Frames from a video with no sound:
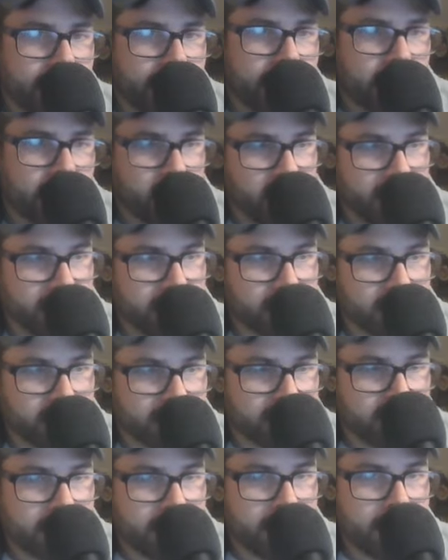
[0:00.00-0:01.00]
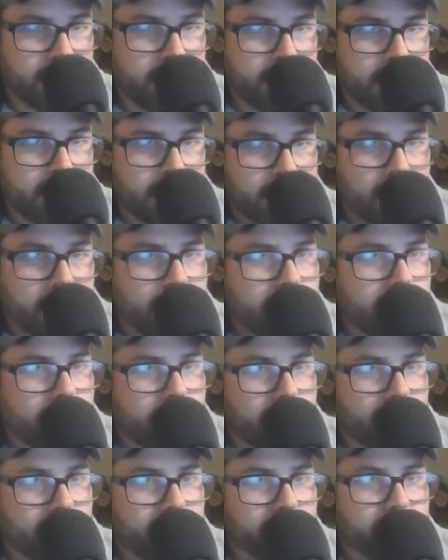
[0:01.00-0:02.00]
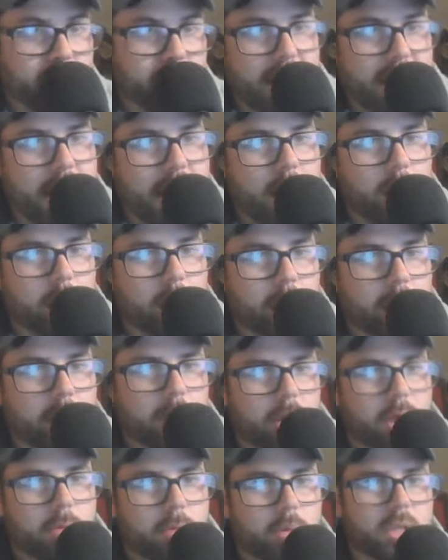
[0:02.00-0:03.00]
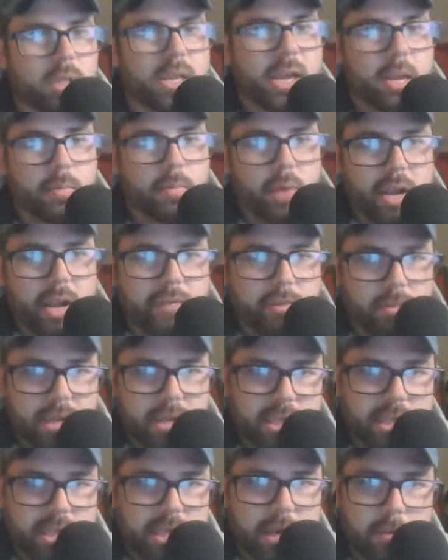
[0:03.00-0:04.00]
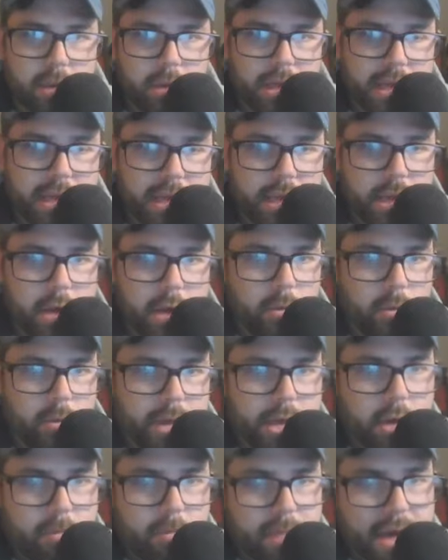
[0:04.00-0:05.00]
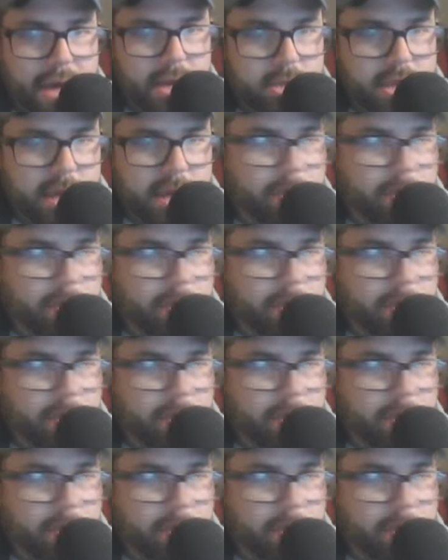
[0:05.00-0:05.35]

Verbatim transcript: iteration. But for now, we take a break from Leagues Cup. We let it go, and we come back to